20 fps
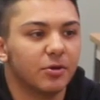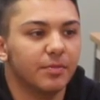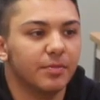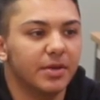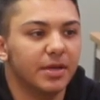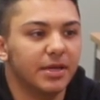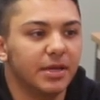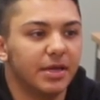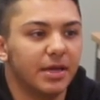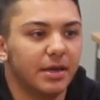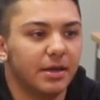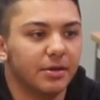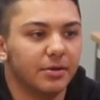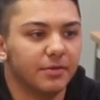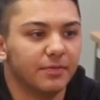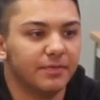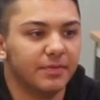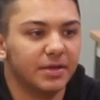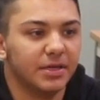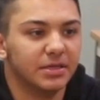are
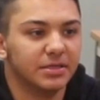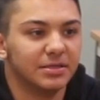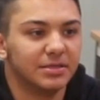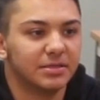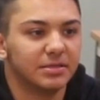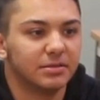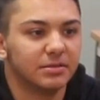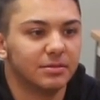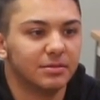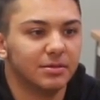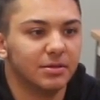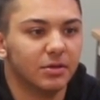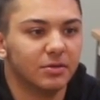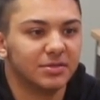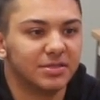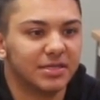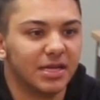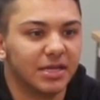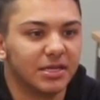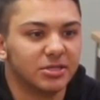mediator fees, no
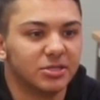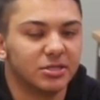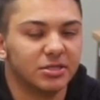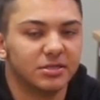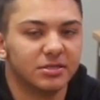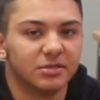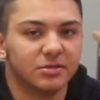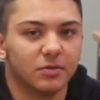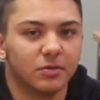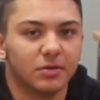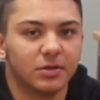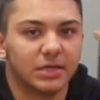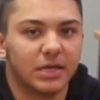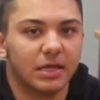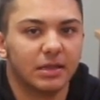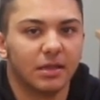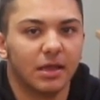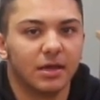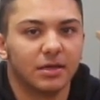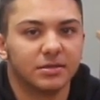sanctions, or
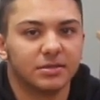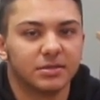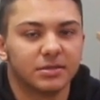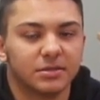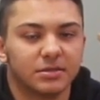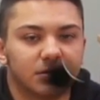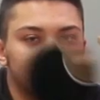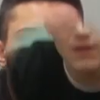deadlines.